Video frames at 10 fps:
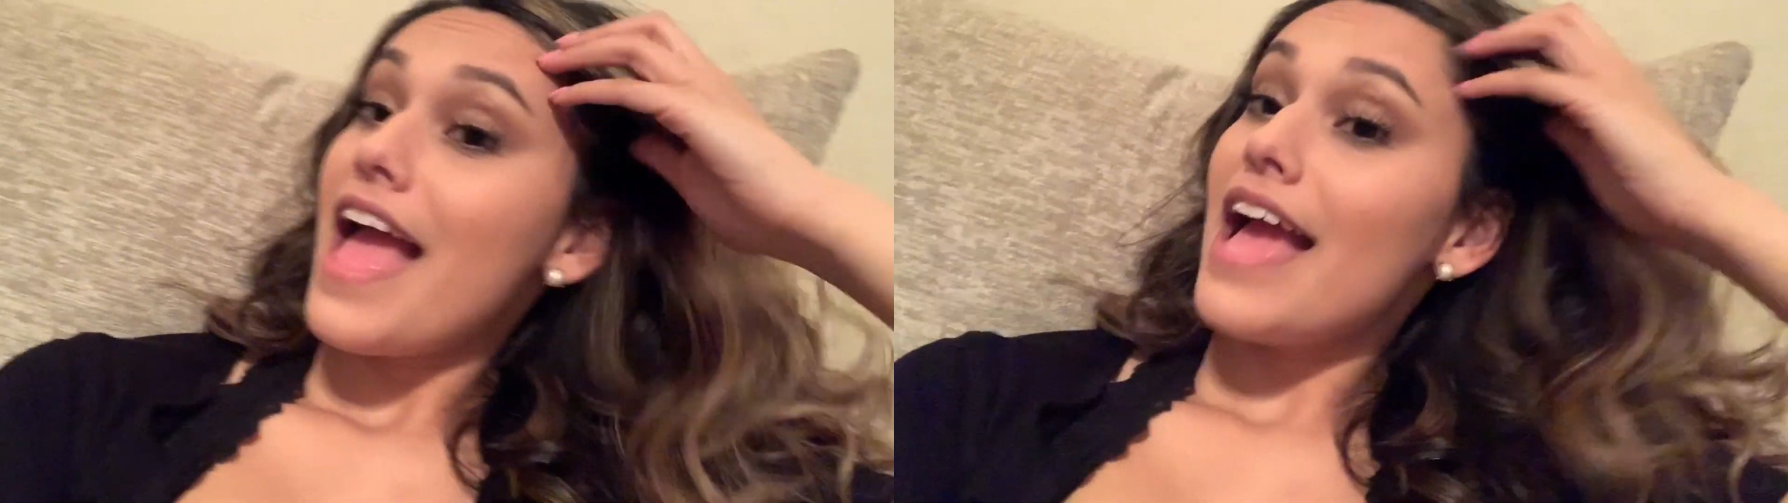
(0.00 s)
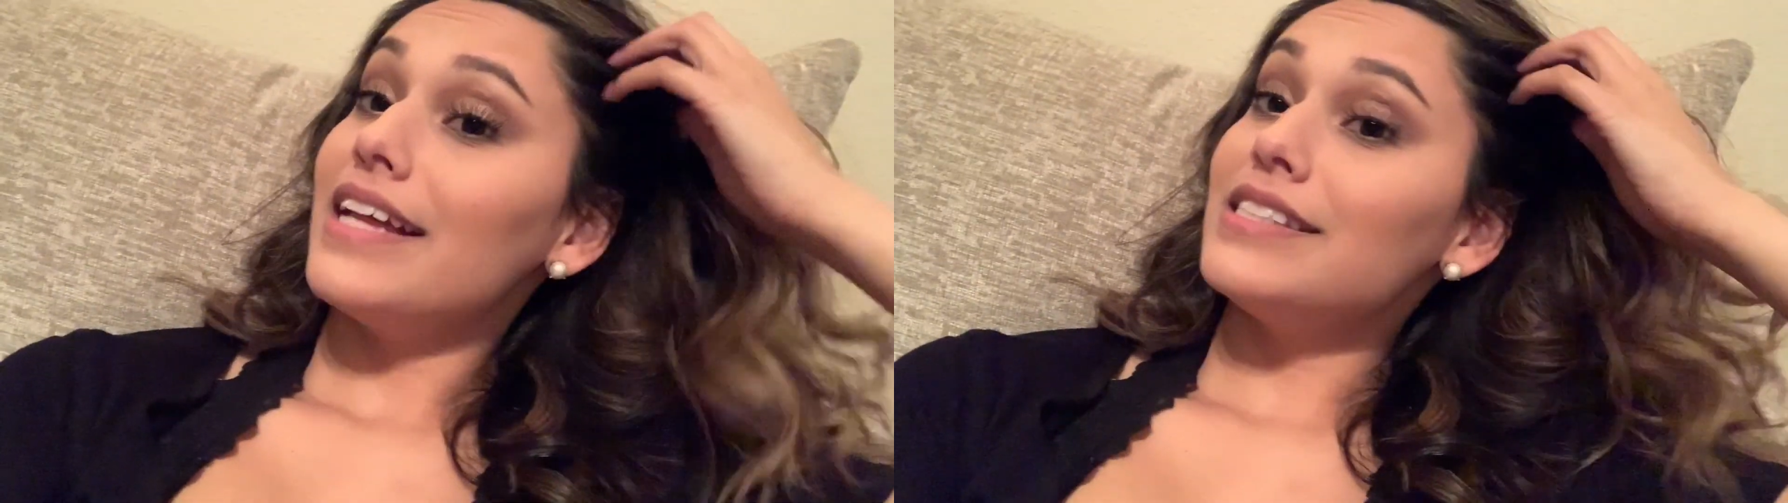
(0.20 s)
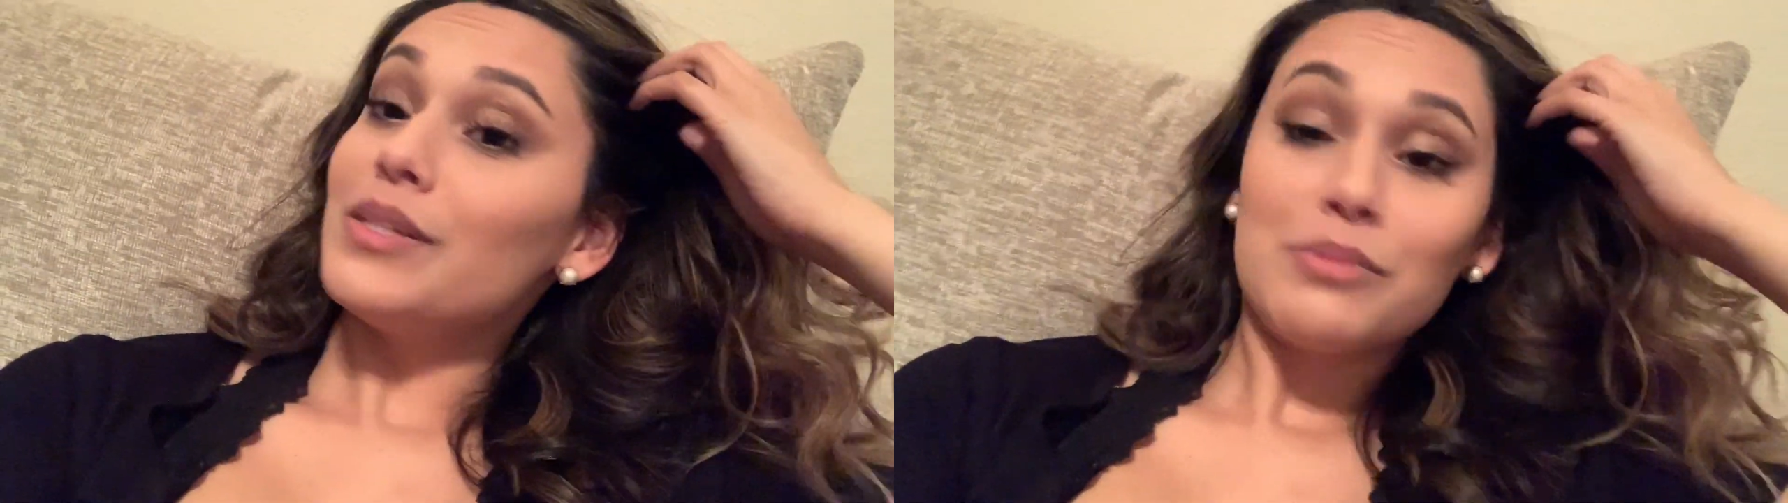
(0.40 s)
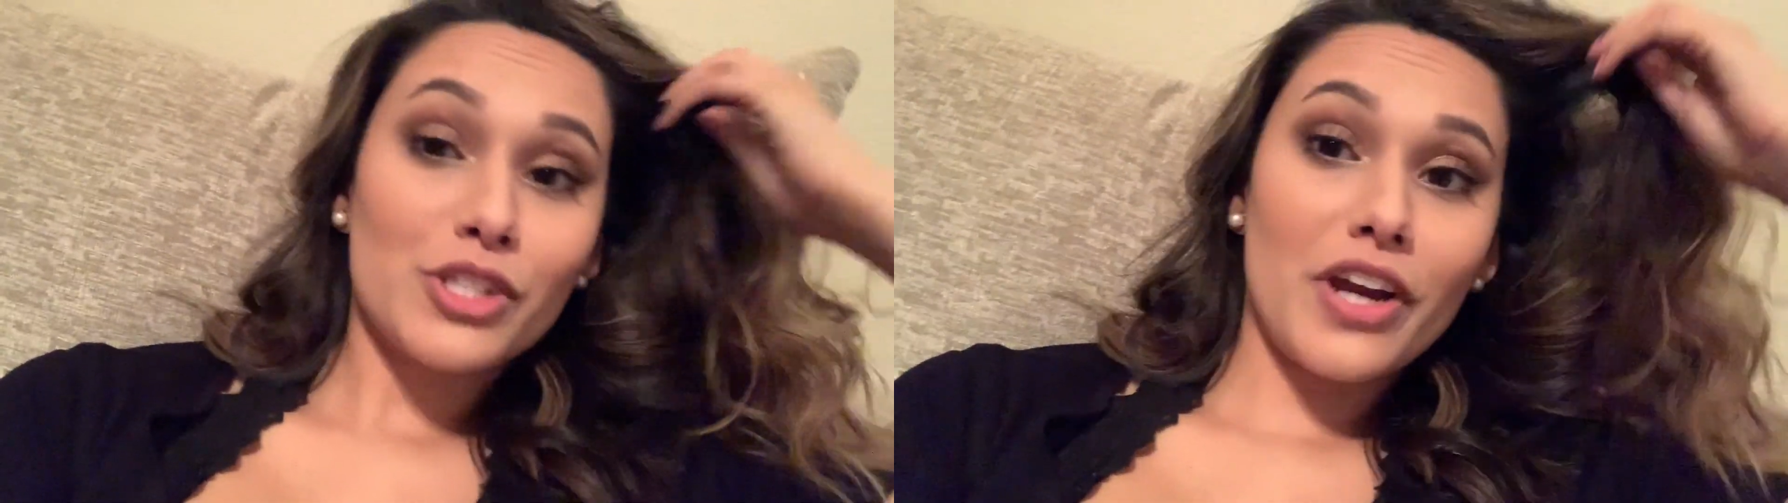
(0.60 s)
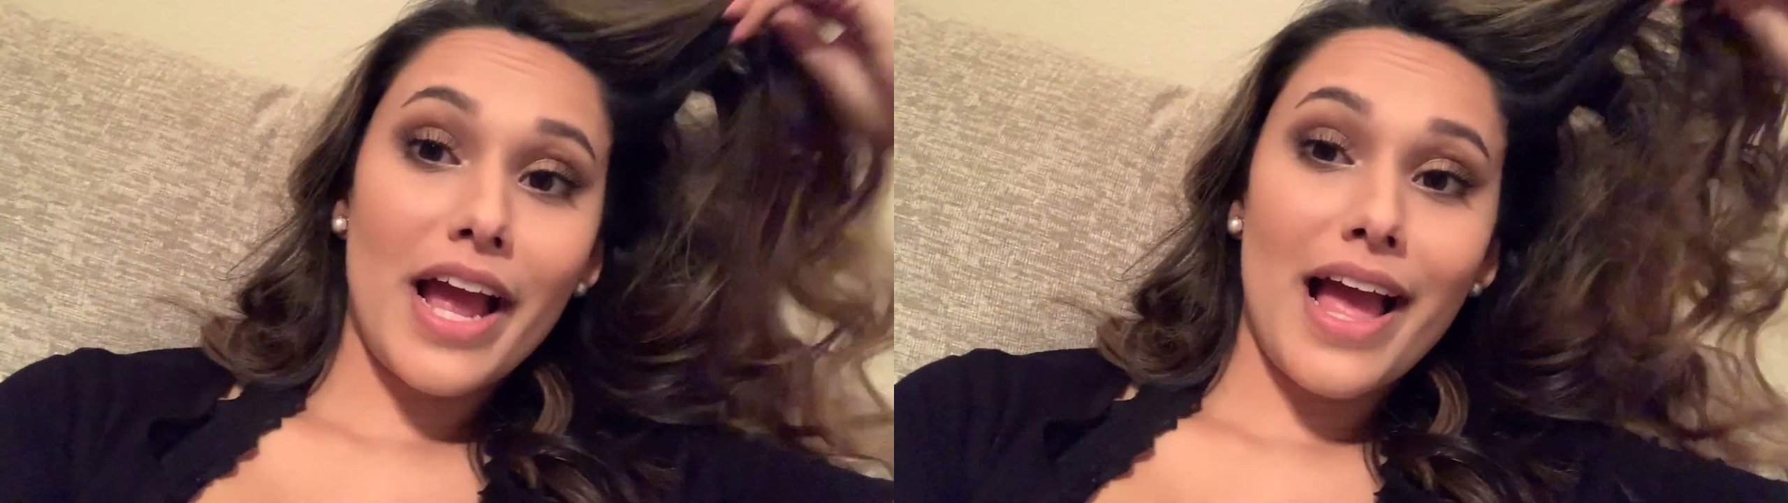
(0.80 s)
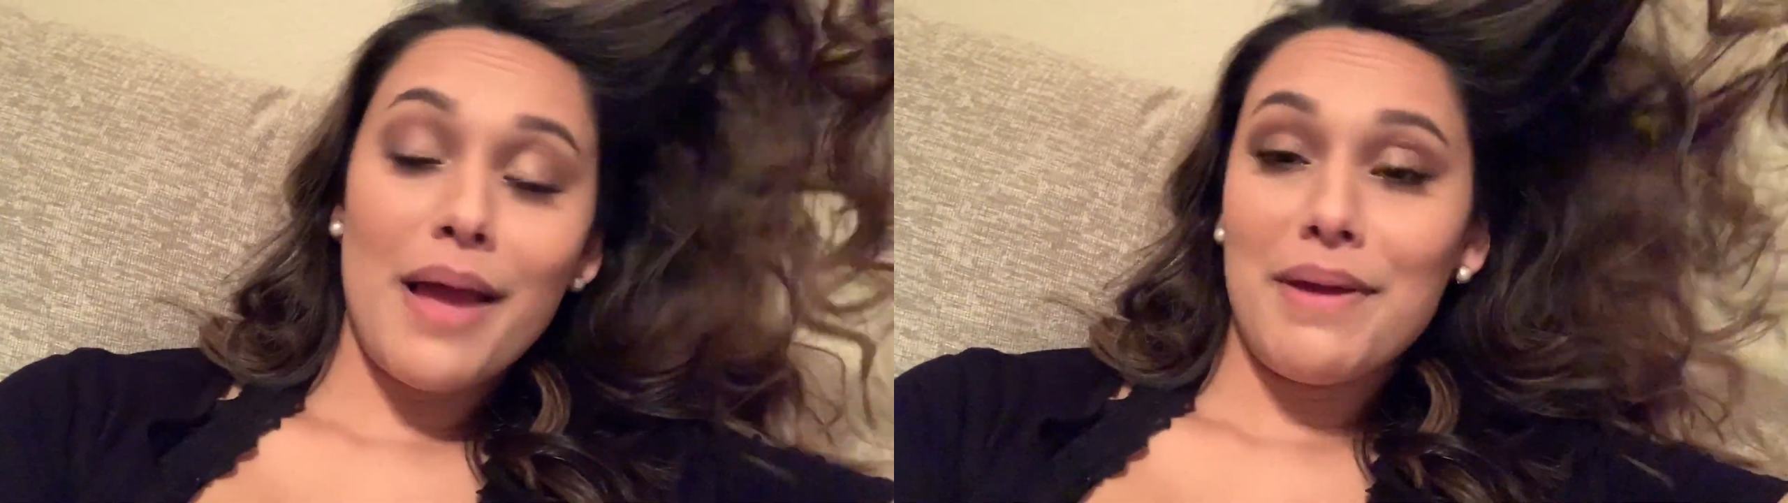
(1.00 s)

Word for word: and subscribe.